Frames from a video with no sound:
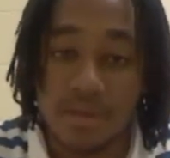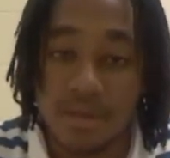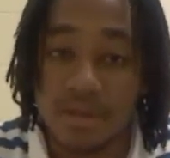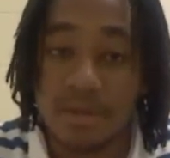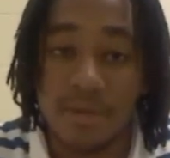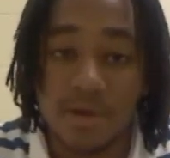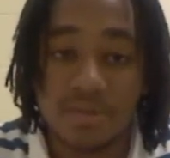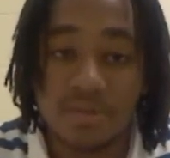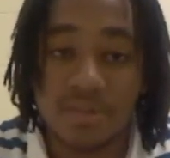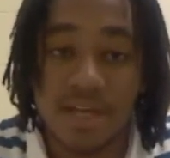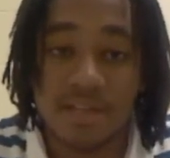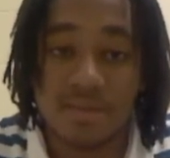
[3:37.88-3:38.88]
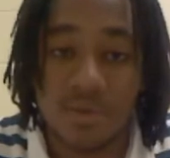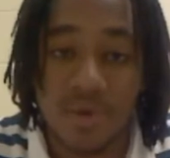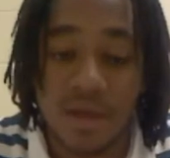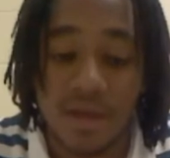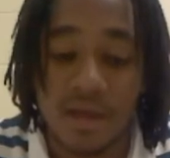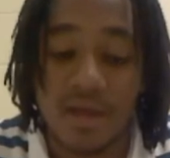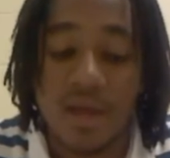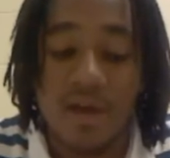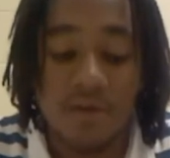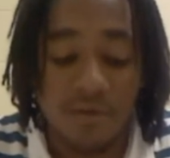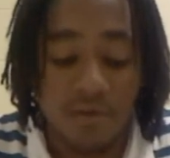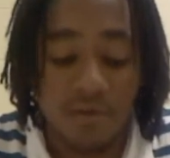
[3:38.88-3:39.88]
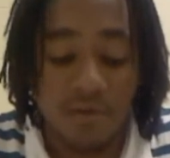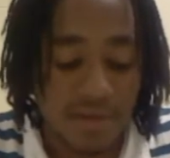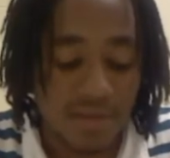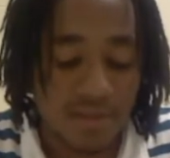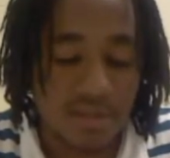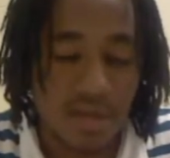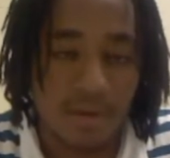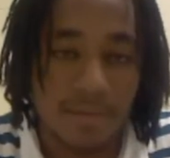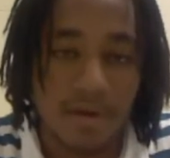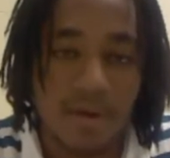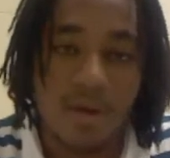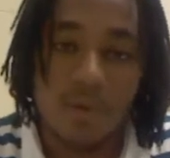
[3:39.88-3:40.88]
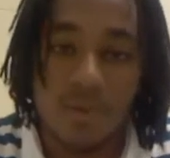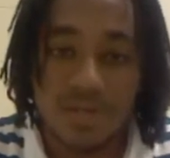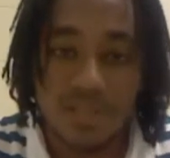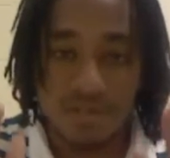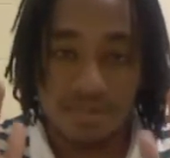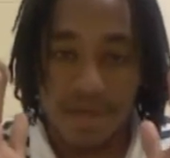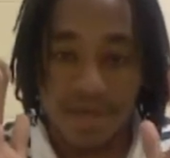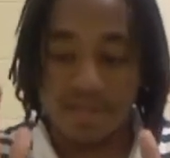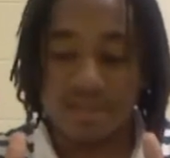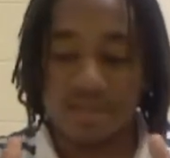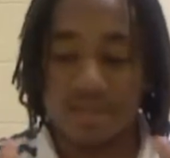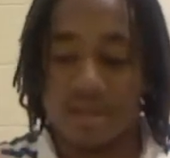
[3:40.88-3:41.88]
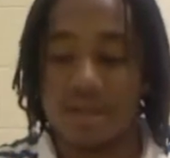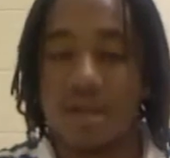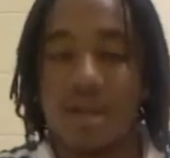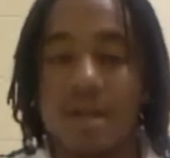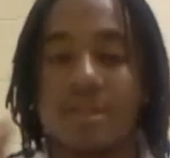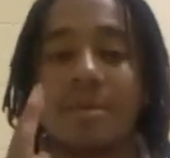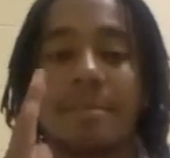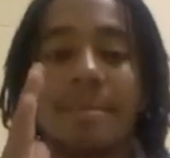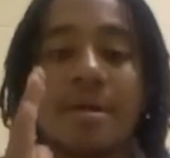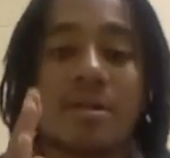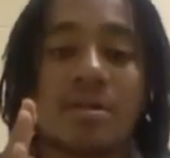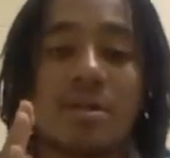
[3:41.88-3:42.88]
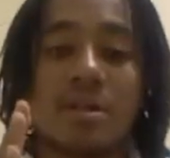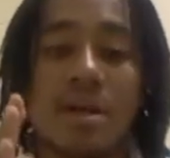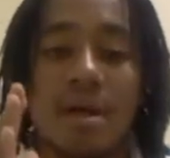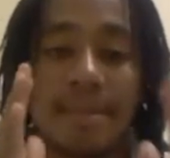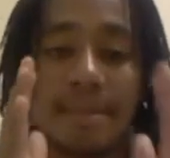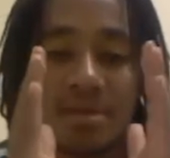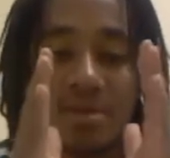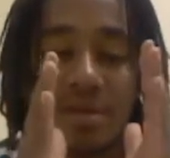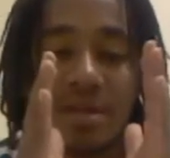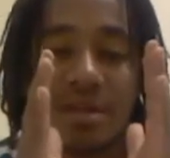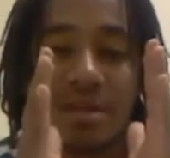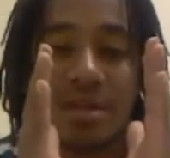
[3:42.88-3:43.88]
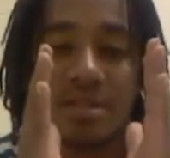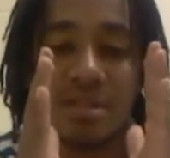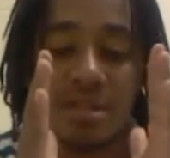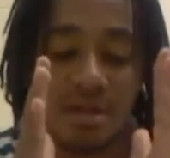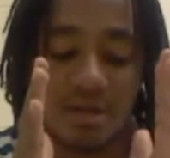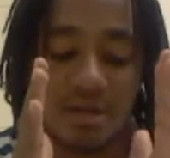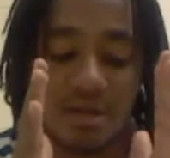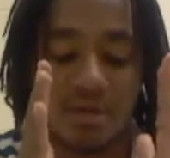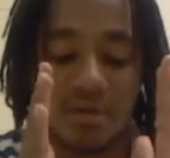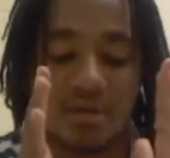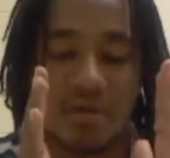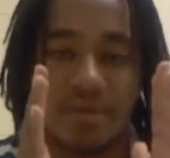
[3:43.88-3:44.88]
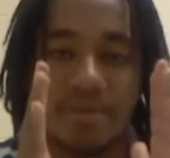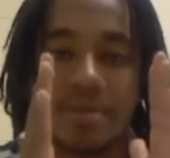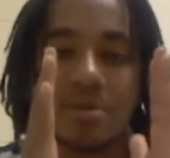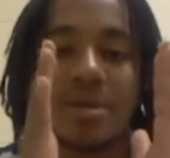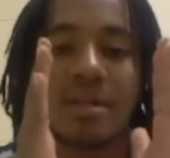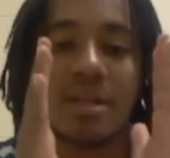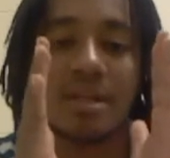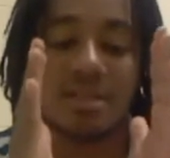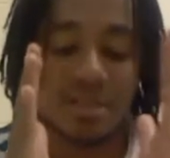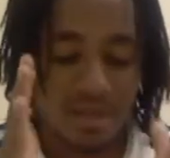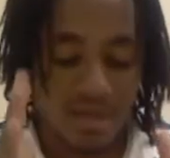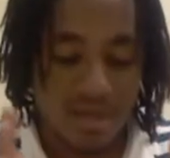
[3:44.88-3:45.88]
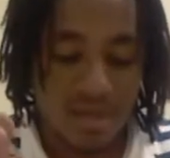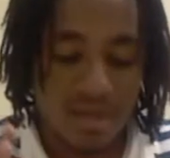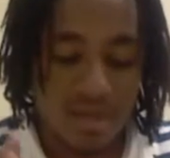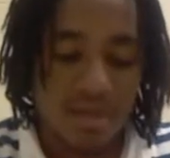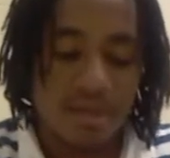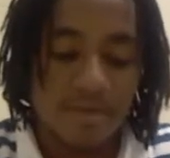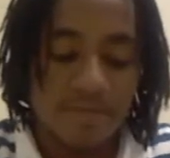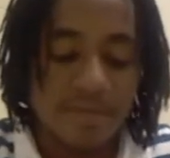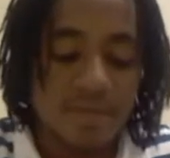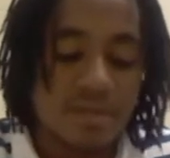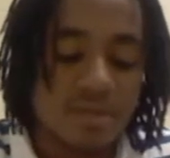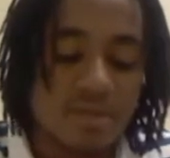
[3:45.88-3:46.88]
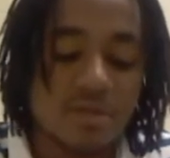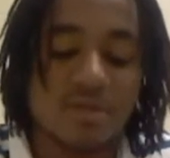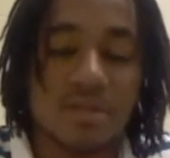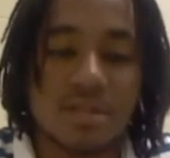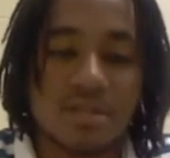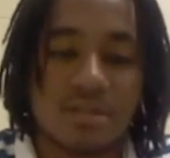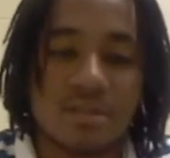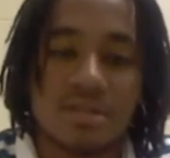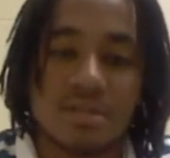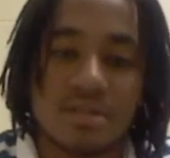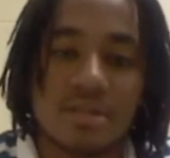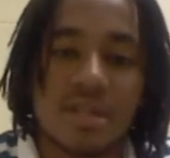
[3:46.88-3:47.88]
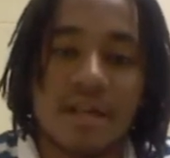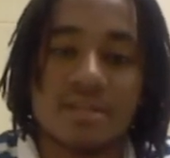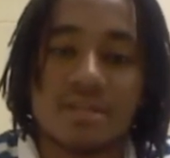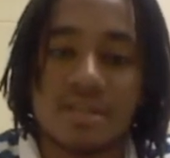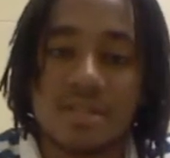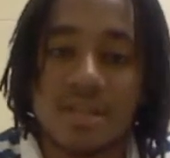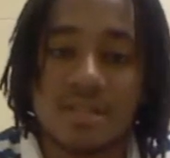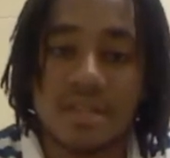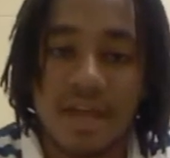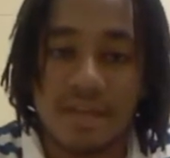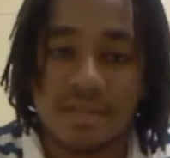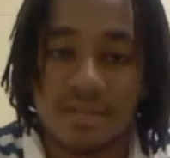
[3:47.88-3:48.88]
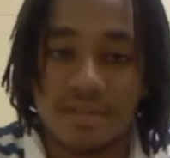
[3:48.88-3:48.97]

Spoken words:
in the most precise way, Riemann sum, which is basically the middle between each integral, between each two distances, like such as x